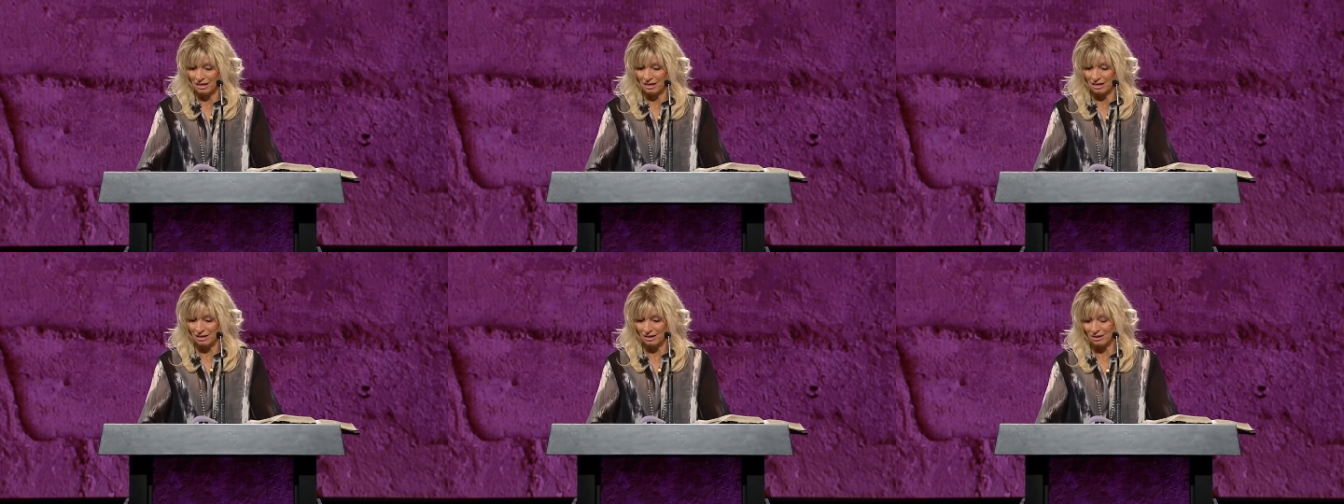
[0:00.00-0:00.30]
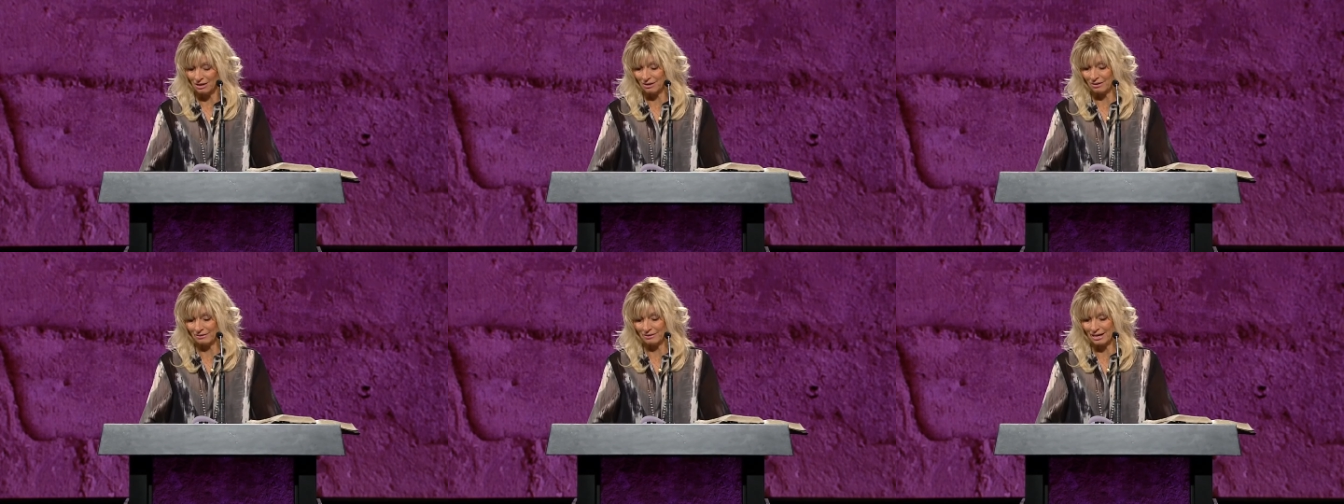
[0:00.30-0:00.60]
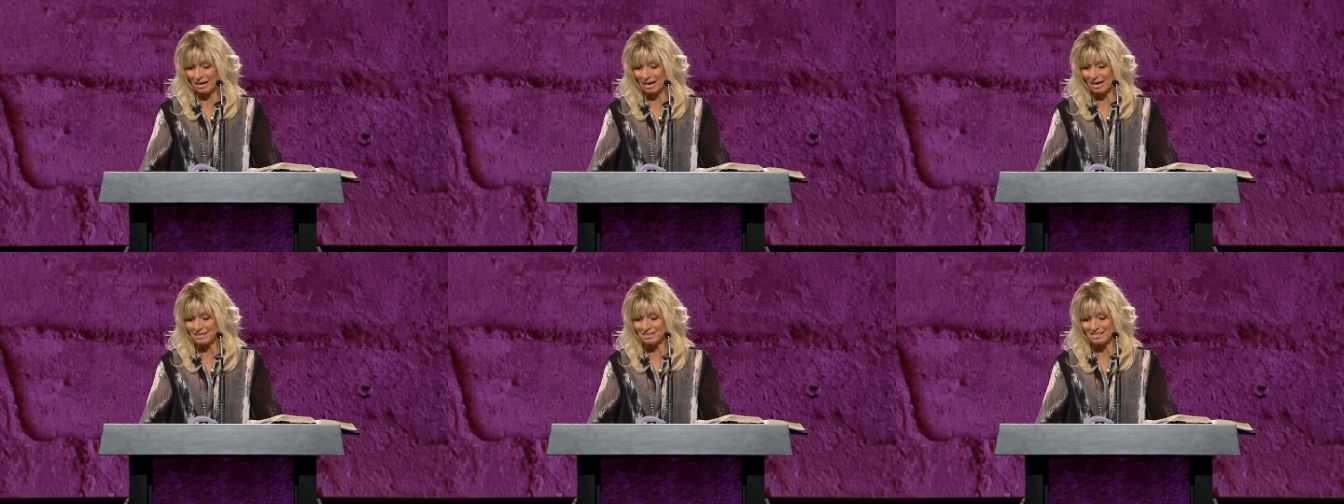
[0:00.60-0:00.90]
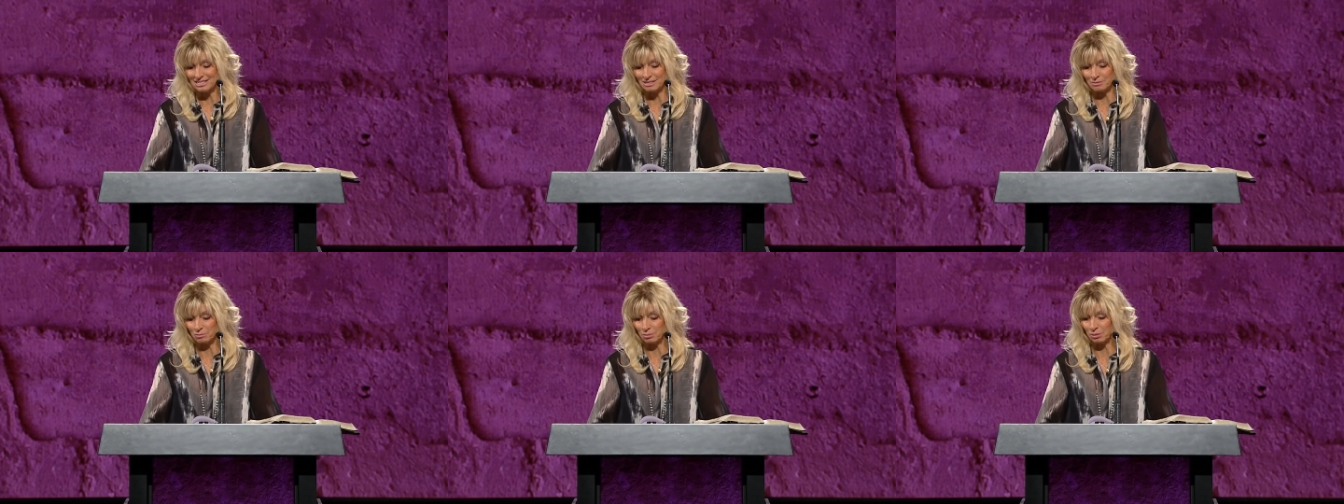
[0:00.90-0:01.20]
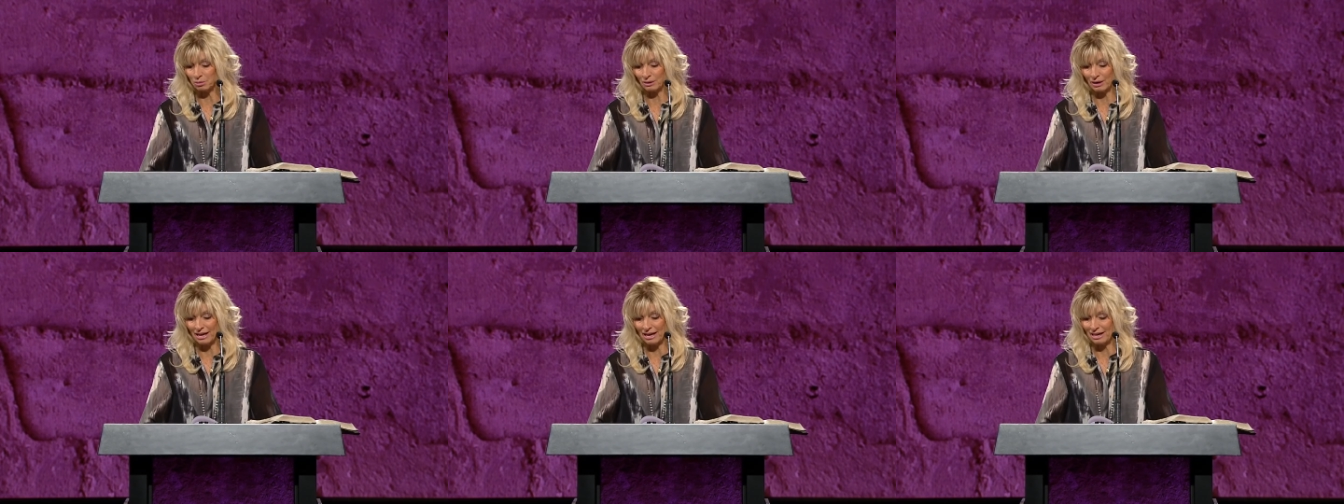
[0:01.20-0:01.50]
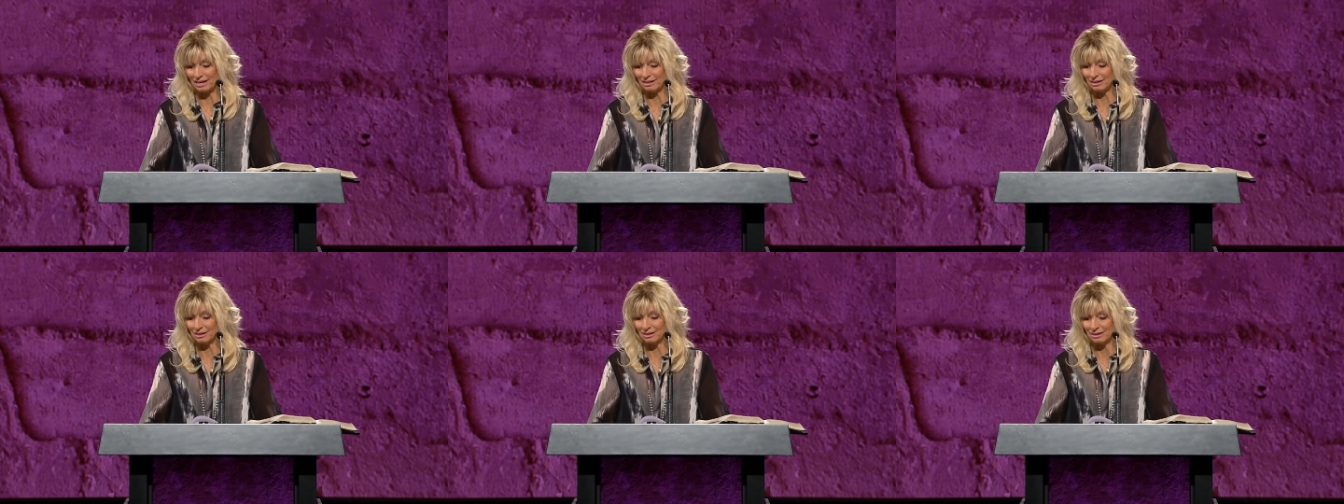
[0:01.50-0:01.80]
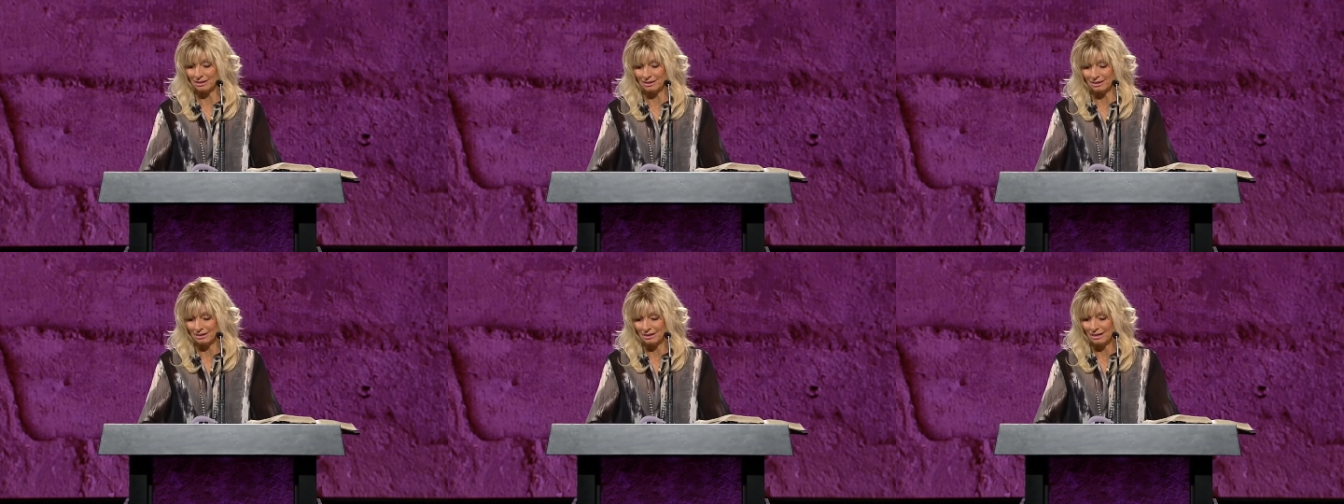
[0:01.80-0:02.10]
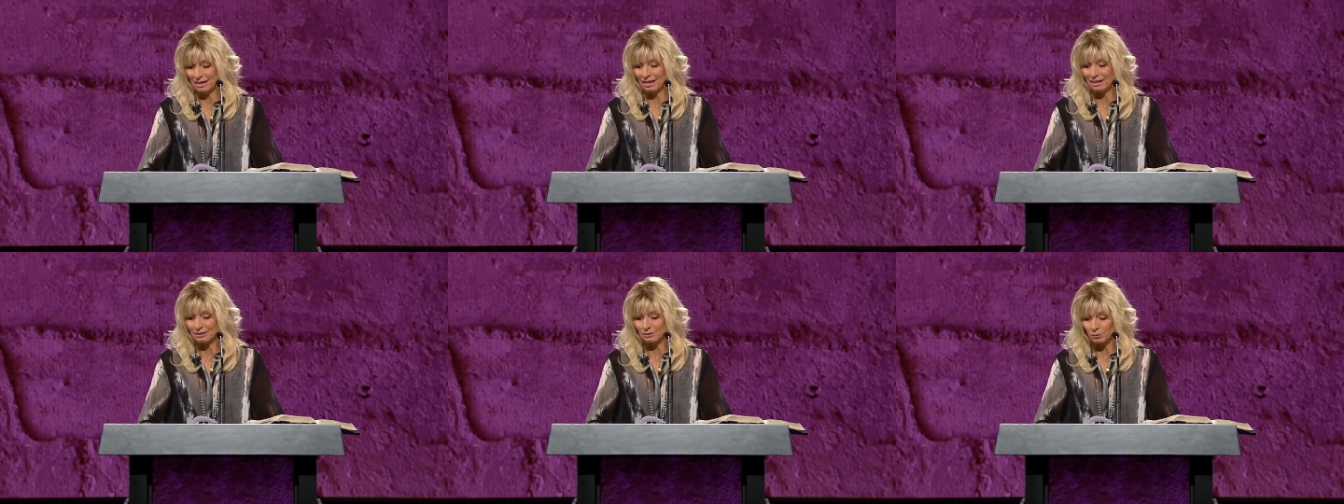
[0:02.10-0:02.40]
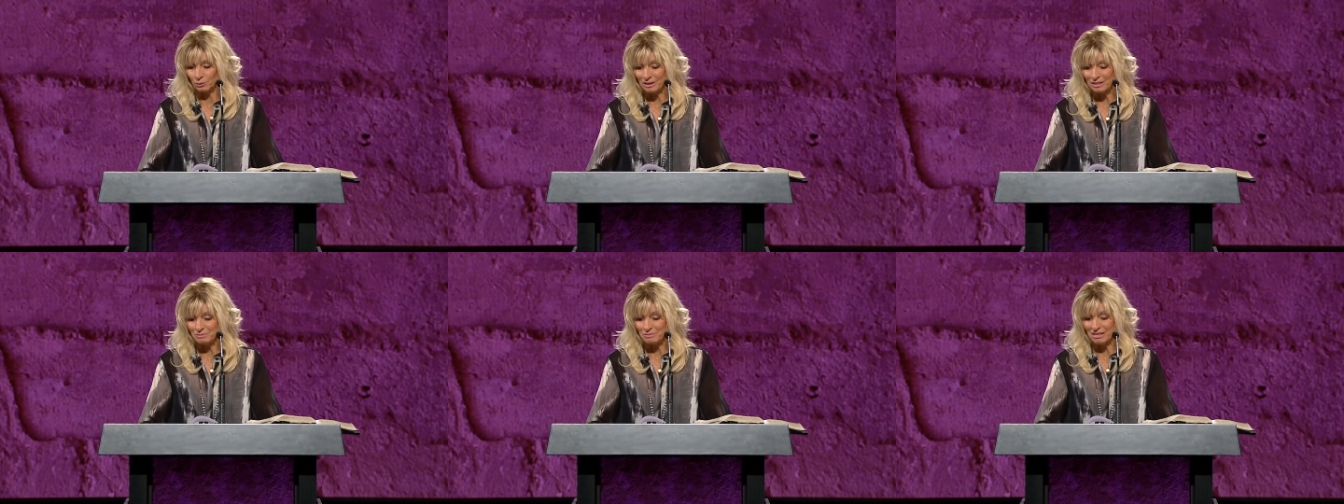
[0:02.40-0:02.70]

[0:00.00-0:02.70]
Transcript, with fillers: Oh, I need to pray Rid